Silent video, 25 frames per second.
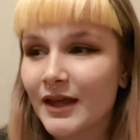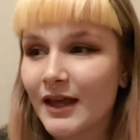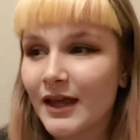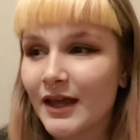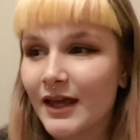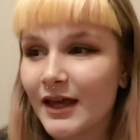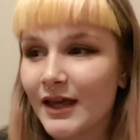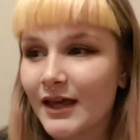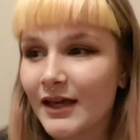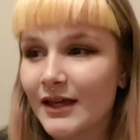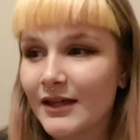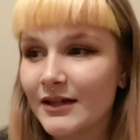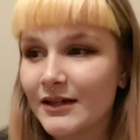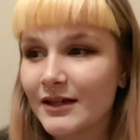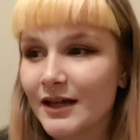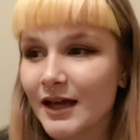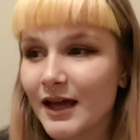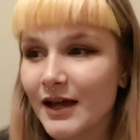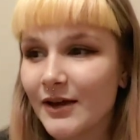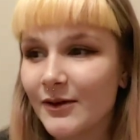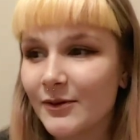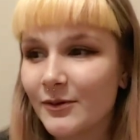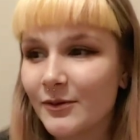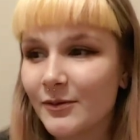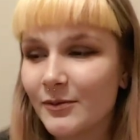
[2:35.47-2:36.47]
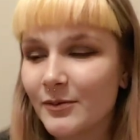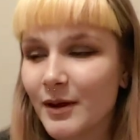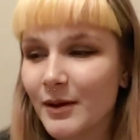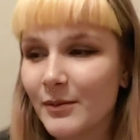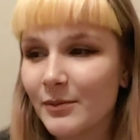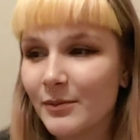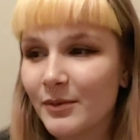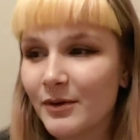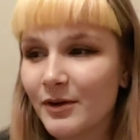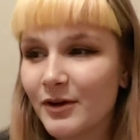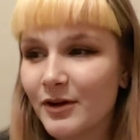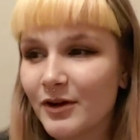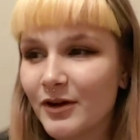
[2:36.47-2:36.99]
And I
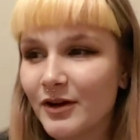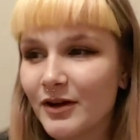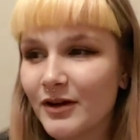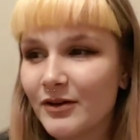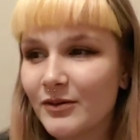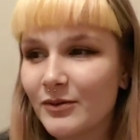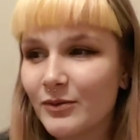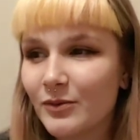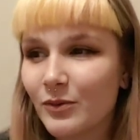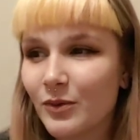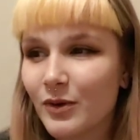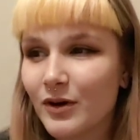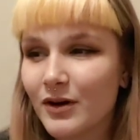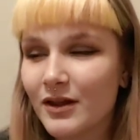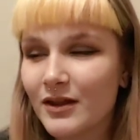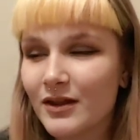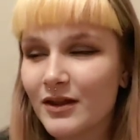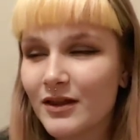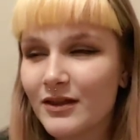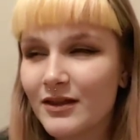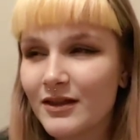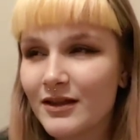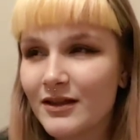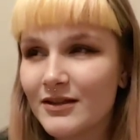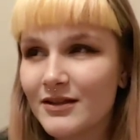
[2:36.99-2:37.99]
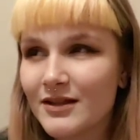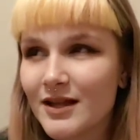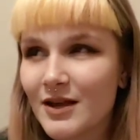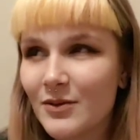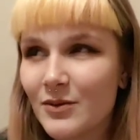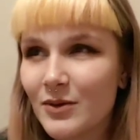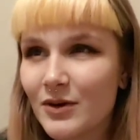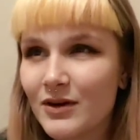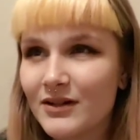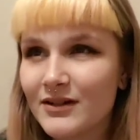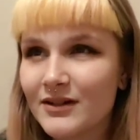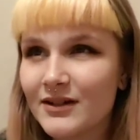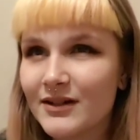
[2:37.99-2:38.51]
remember one of the things I
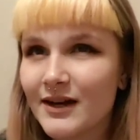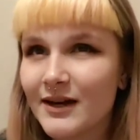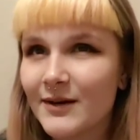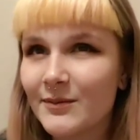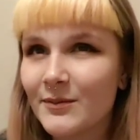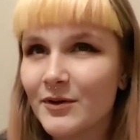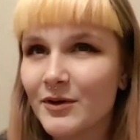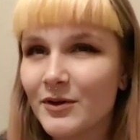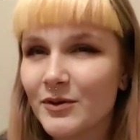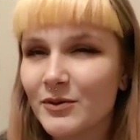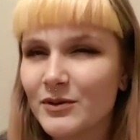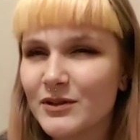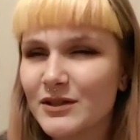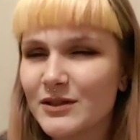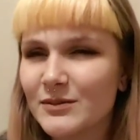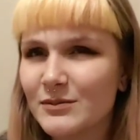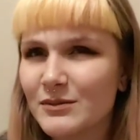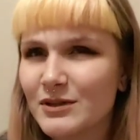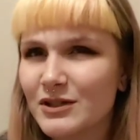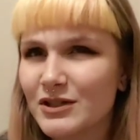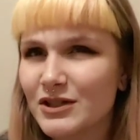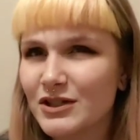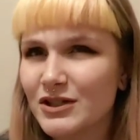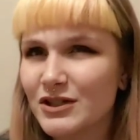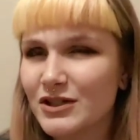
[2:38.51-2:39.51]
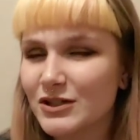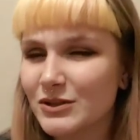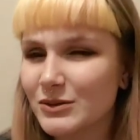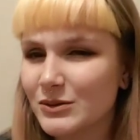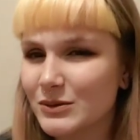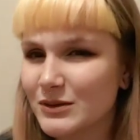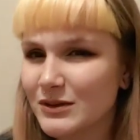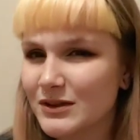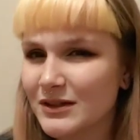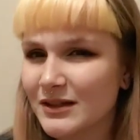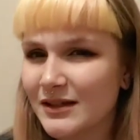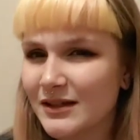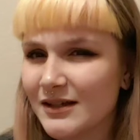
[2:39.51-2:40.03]
wanted to name her was
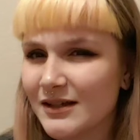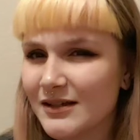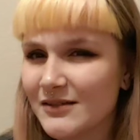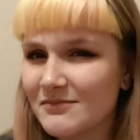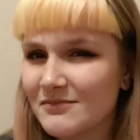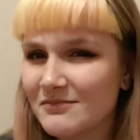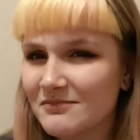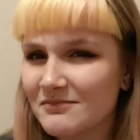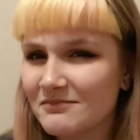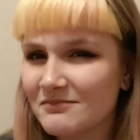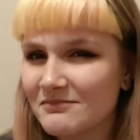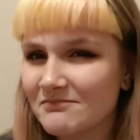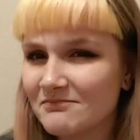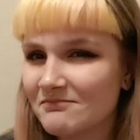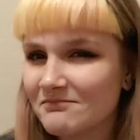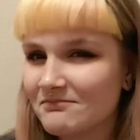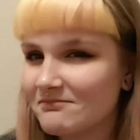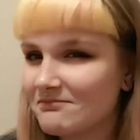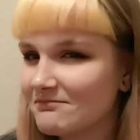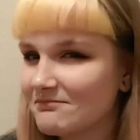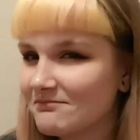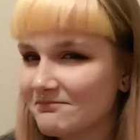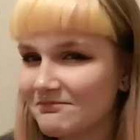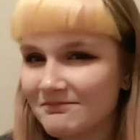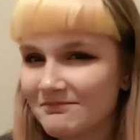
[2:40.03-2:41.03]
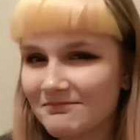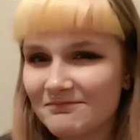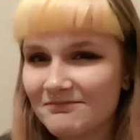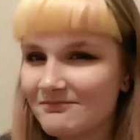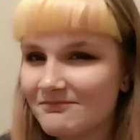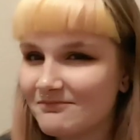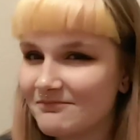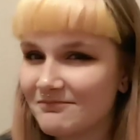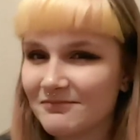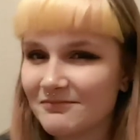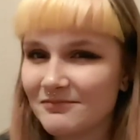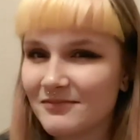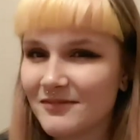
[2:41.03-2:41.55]
Medusa.
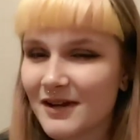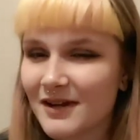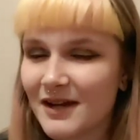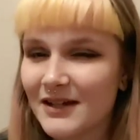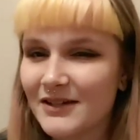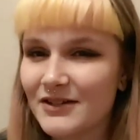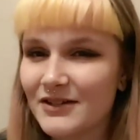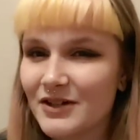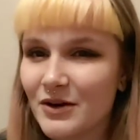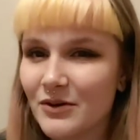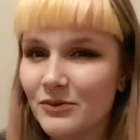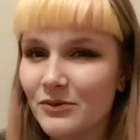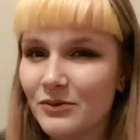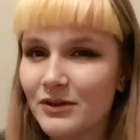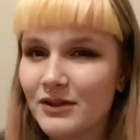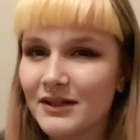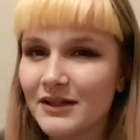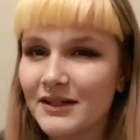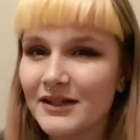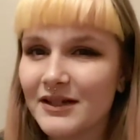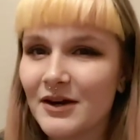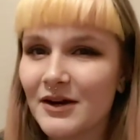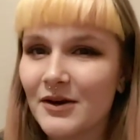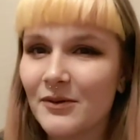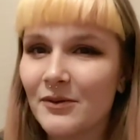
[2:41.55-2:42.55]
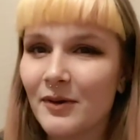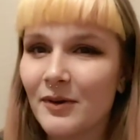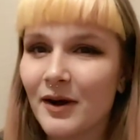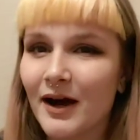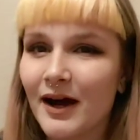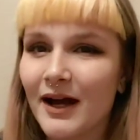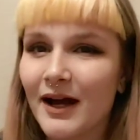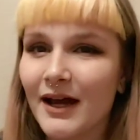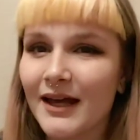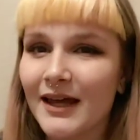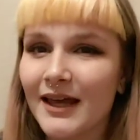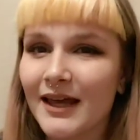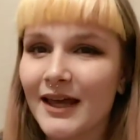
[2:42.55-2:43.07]
I don't really know
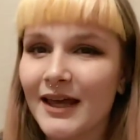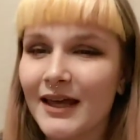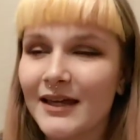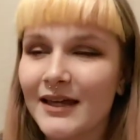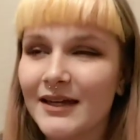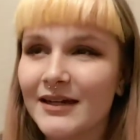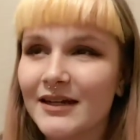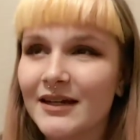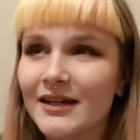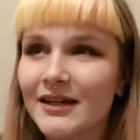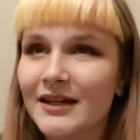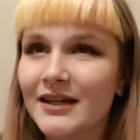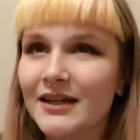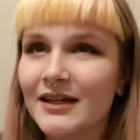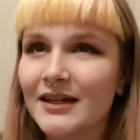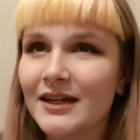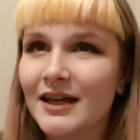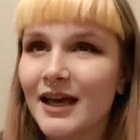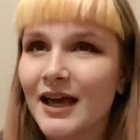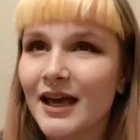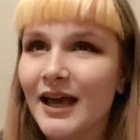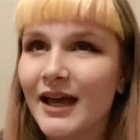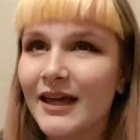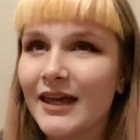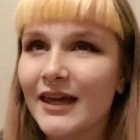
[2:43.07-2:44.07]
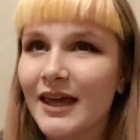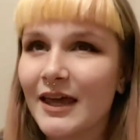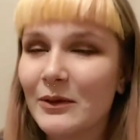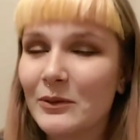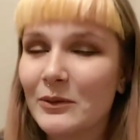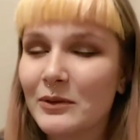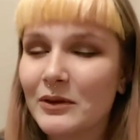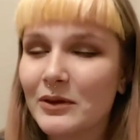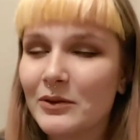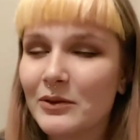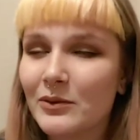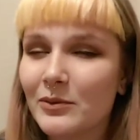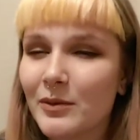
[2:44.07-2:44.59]
why, and I can't
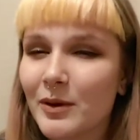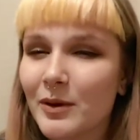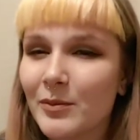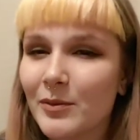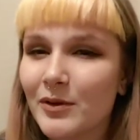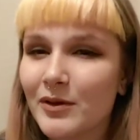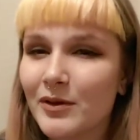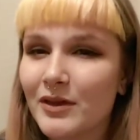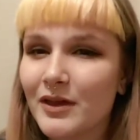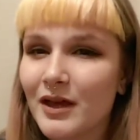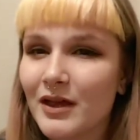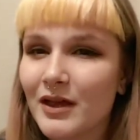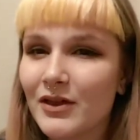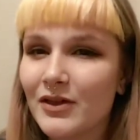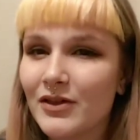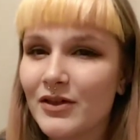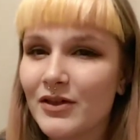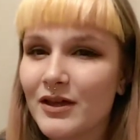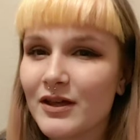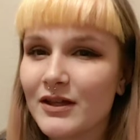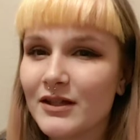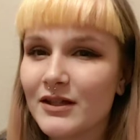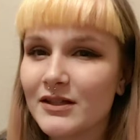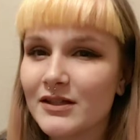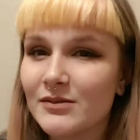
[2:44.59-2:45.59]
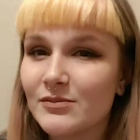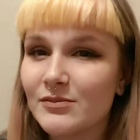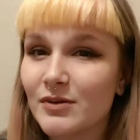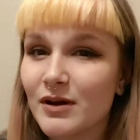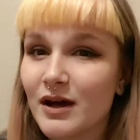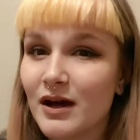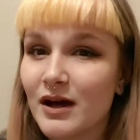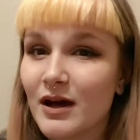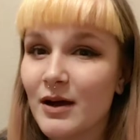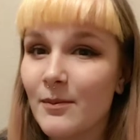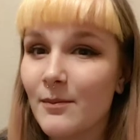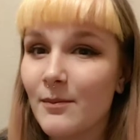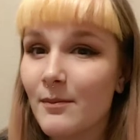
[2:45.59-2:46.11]
really remember the other things,
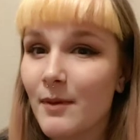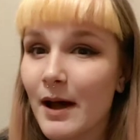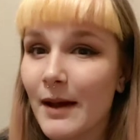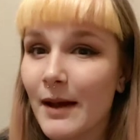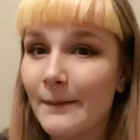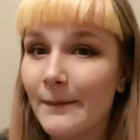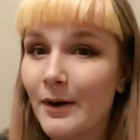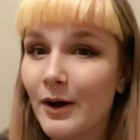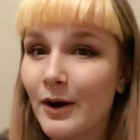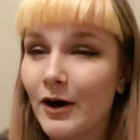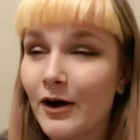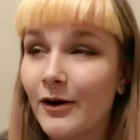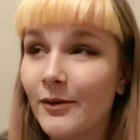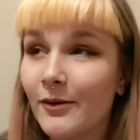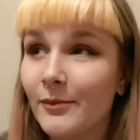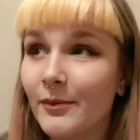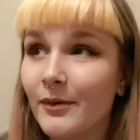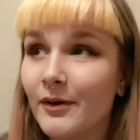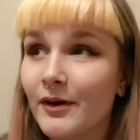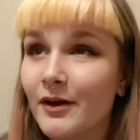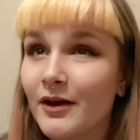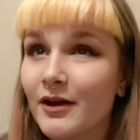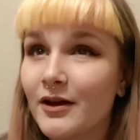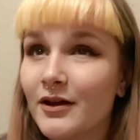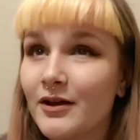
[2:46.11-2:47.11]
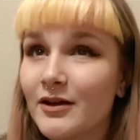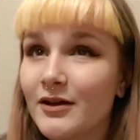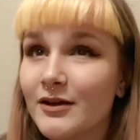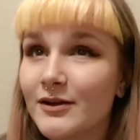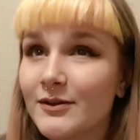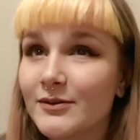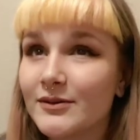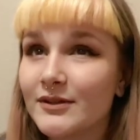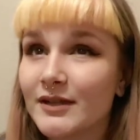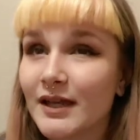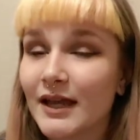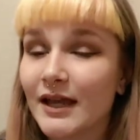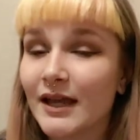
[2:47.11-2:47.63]
but my mom
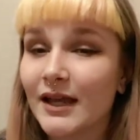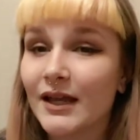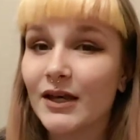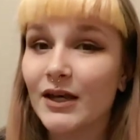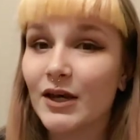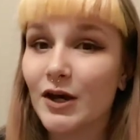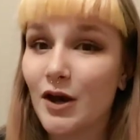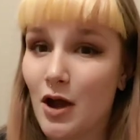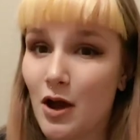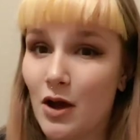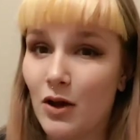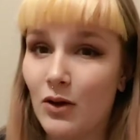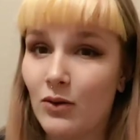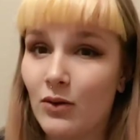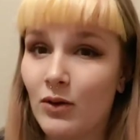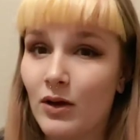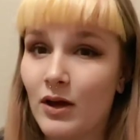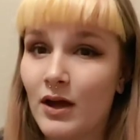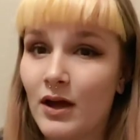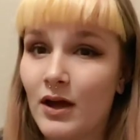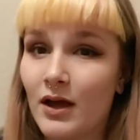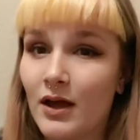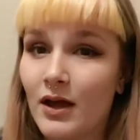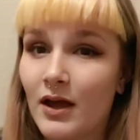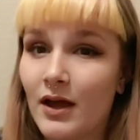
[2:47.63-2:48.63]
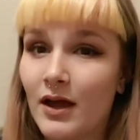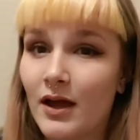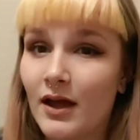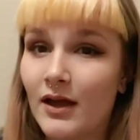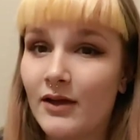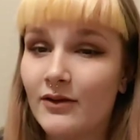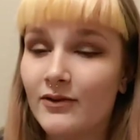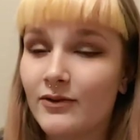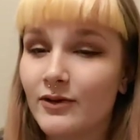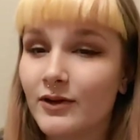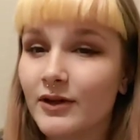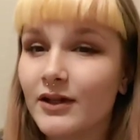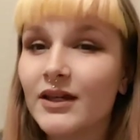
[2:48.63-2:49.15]
was like, no,
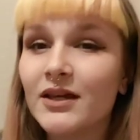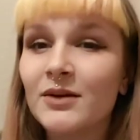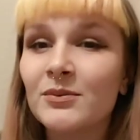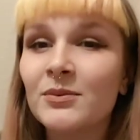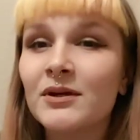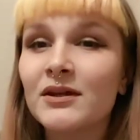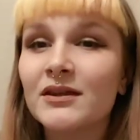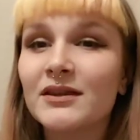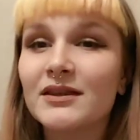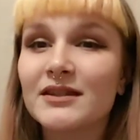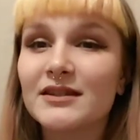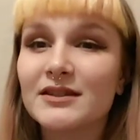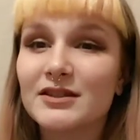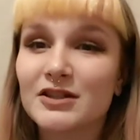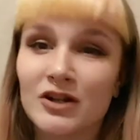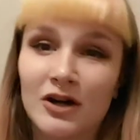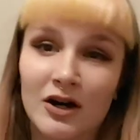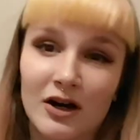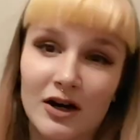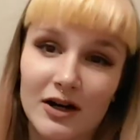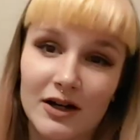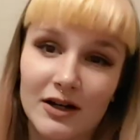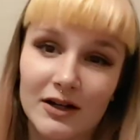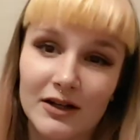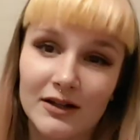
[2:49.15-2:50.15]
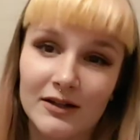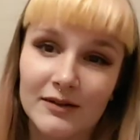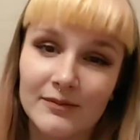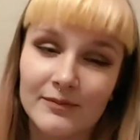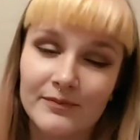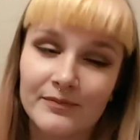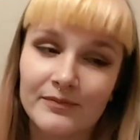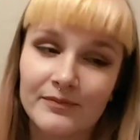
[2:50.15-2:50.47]
if we're keeping this dog,